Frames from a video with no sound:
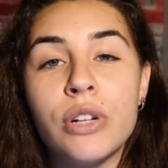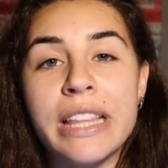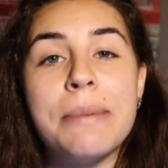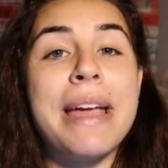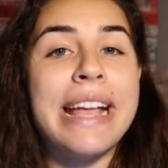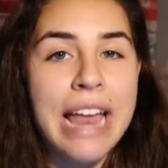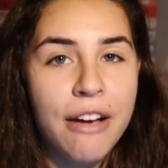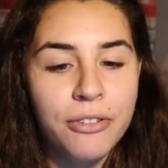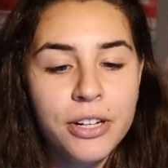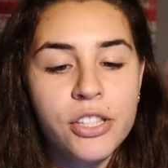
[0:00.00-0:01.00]
really make an
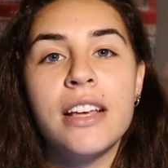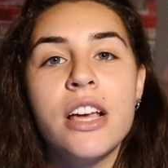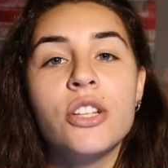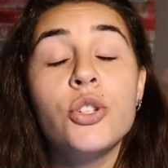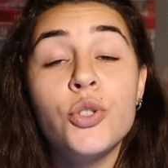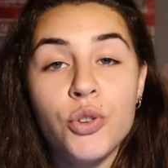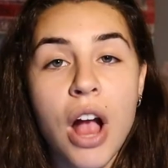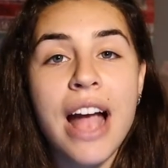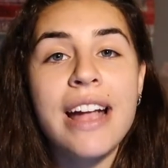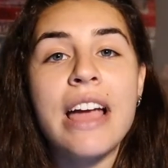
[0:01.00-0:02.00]
effort to
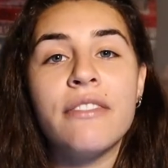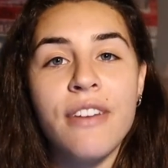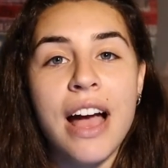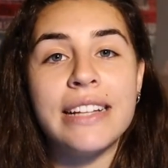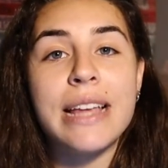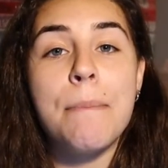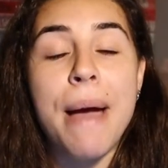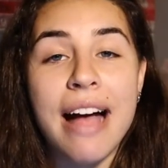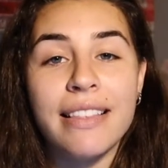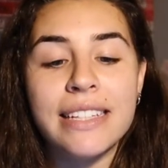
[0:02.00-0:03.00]
try and find a
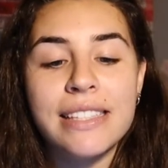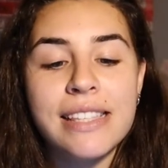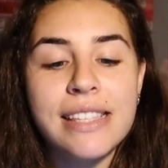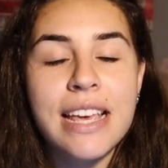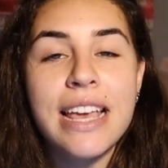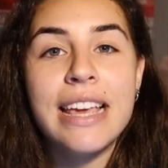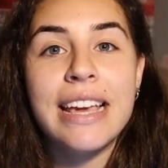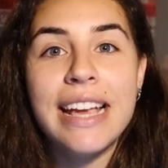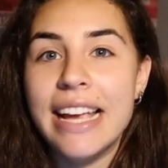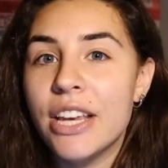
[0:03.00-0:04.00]
balance
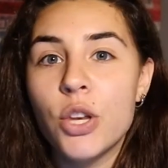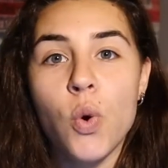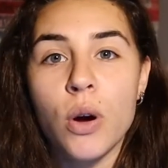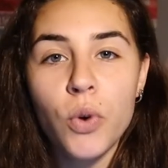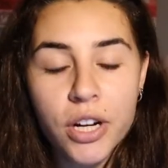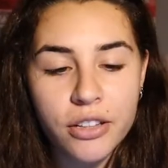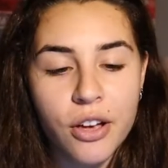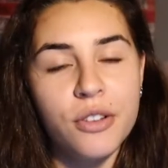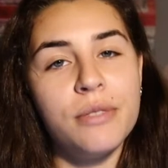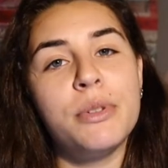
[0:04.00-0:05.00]
in your
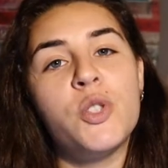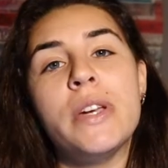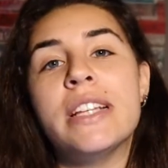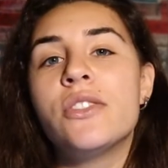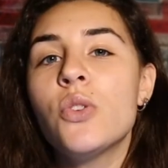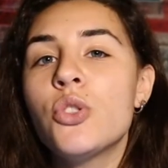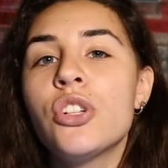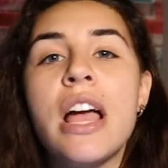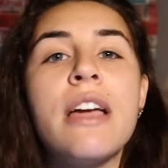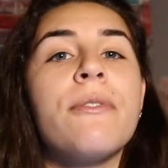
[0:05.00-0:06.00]
workload between
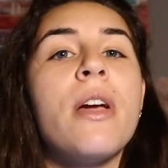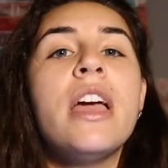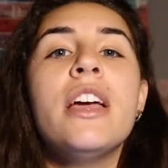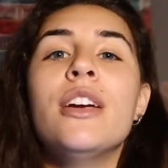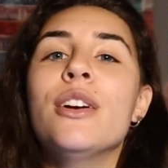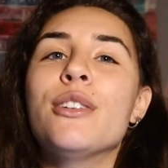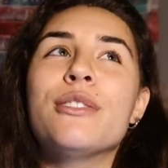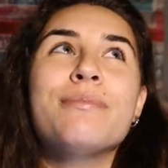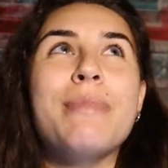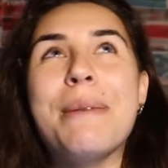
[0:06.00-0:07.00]
social life,
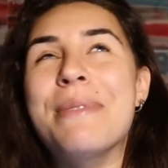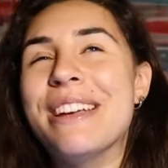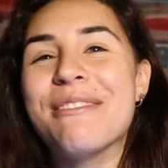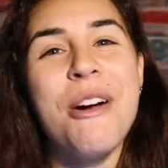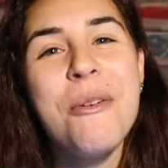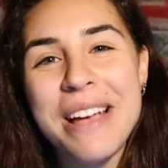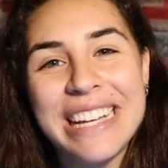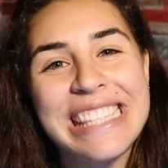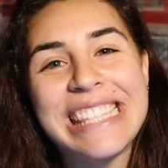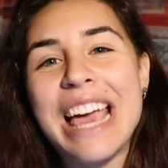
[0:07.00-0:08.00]
maybe
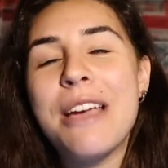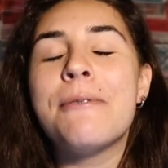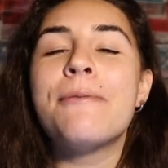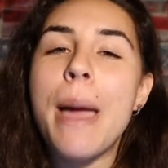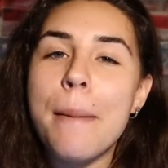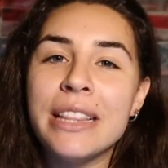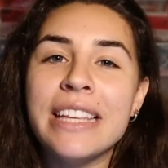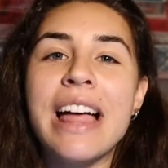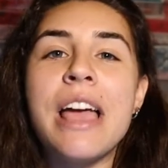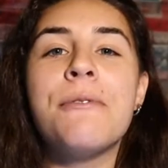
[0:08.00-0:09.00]
romance life,
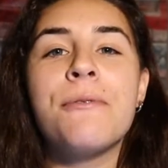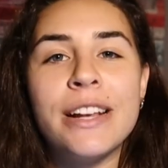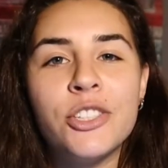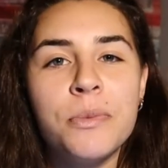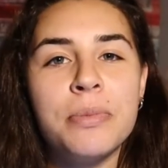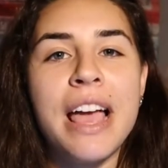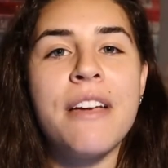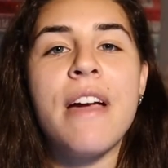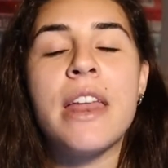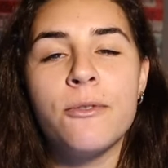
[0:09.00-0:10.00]
family life, friendship
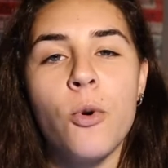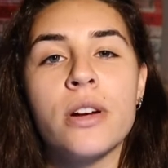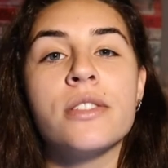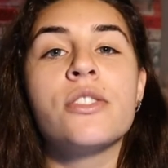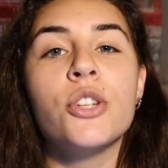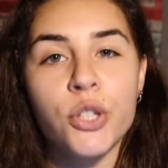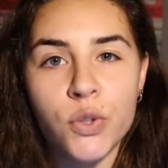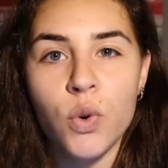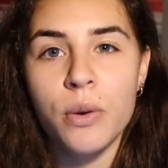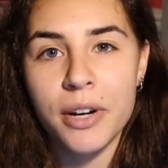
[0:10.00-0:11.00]
life, and of course, your
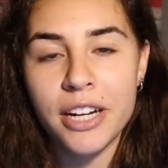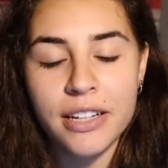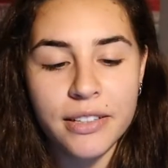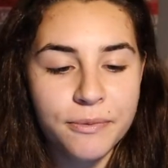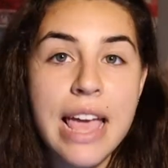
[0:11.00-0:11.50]
schoolwork.